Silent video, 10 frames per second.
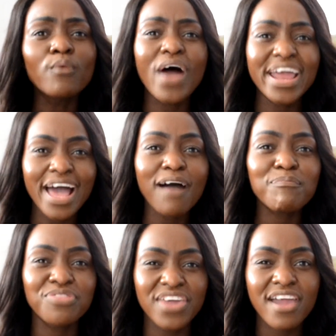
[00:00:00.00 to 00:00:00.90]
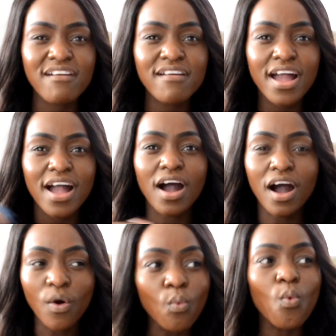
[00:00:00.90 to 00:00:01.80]
right up there,
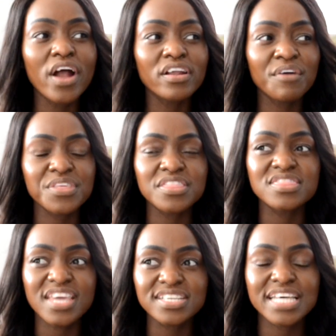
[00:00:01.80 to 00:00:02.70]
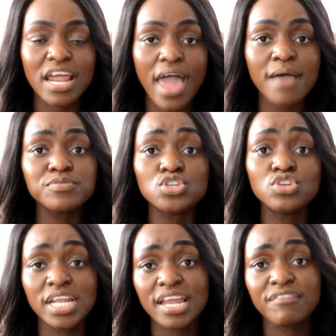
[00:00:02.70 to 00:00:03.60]
one of the things that I
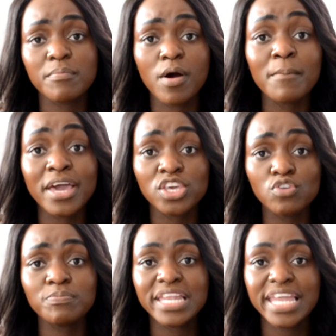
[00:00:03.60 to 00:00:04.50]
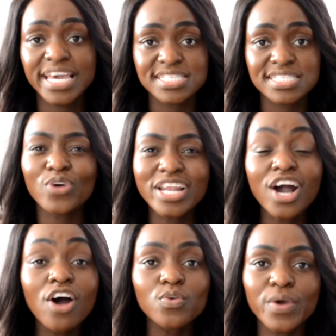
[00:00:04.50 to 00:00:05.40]
absolutely love about my new place. And I
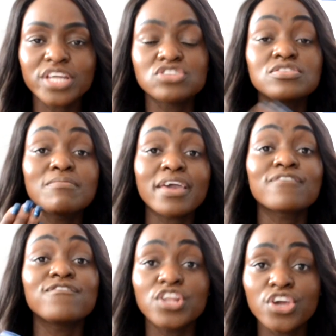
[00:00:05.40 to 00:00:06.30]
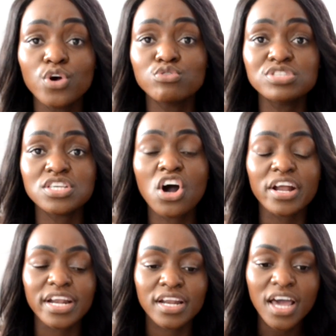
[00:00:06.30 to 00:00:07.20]
can't wait to make videos
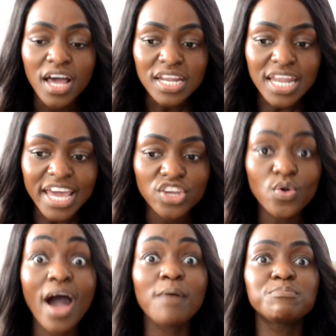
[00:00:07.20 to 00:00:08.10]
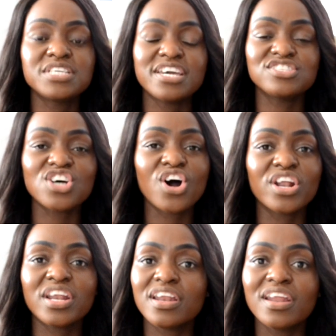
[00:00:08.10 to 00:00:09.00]
on, like, you know, updates
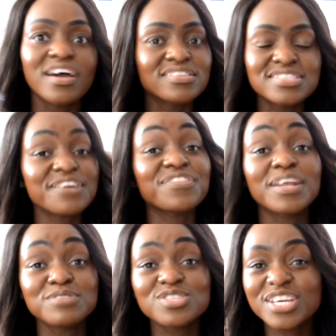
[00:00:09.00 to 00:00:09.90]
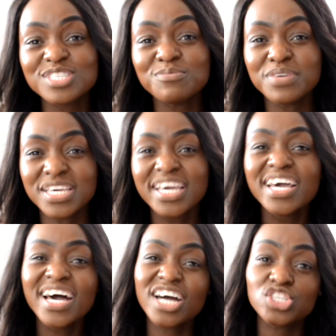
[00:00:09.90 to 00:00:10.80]
on stuff that I'm just going to be
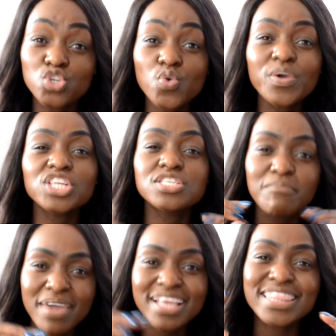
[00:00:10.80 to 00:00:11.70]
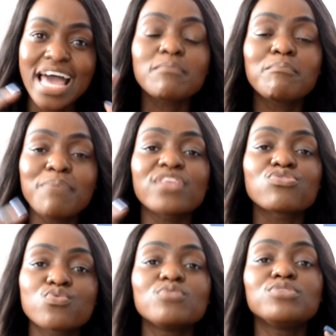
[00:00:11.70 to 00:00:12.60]
doing to make that
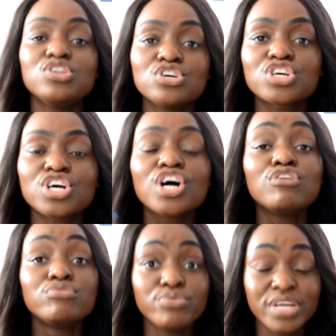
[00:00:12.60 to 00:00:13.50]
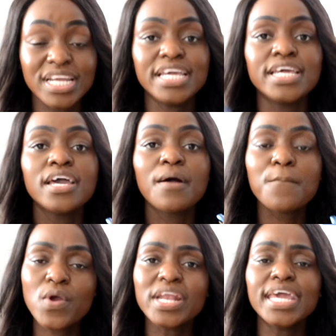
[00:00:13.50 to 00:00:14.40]
bathroom look really
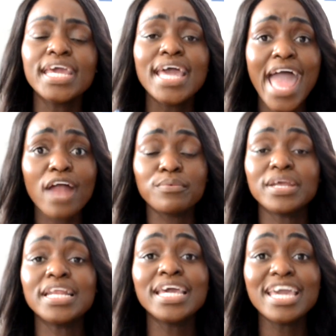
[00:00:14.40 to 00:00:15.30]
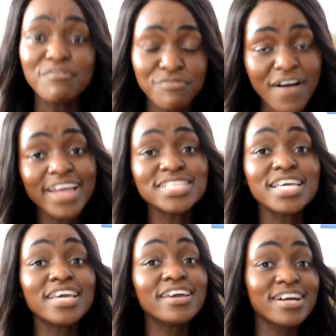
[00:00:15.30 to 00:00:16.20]
pretty and really
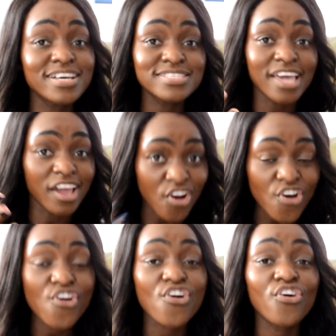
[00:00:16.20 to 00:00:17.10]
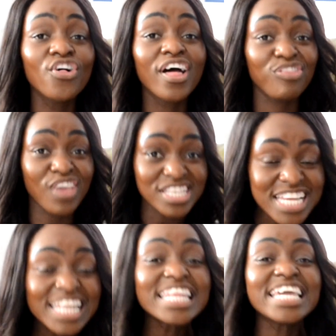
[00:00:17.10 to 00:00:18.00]
inviting, because a girl that's
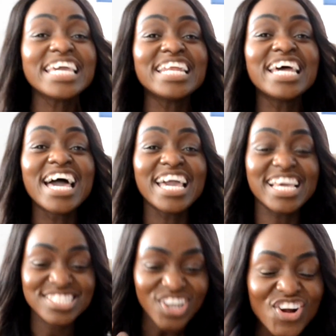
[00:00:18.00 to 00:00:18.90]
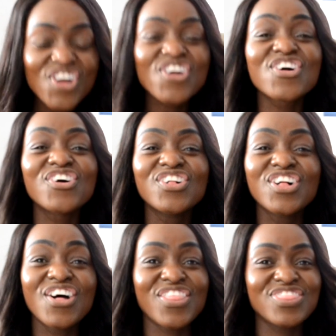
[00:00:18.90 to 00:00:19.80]
clean is a girl
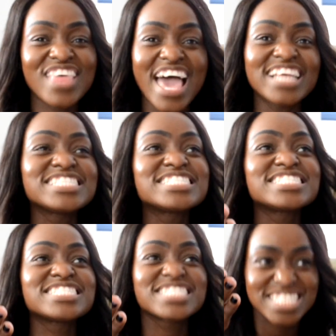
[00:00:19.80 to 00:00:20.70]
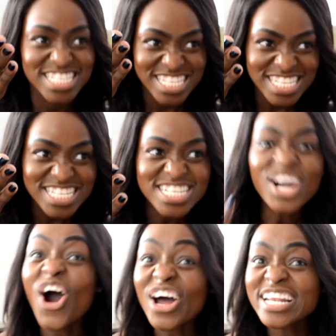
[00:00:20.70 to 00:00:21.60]
that's
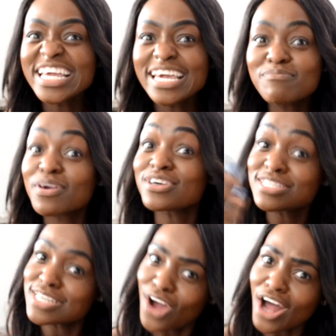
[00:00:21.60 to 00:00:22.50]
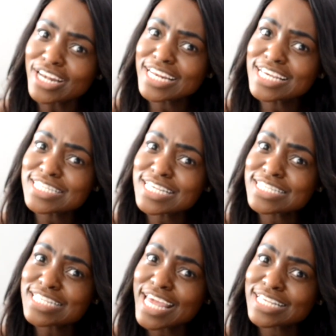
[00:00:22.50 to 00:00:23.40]
godly, because godliness
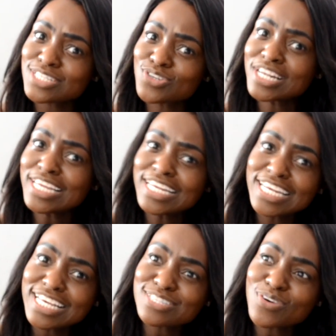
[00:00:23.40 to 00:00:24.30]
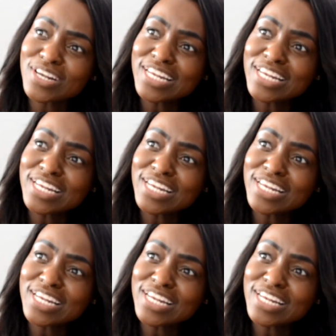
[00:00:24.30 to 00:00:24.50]
is next to cleanliness, or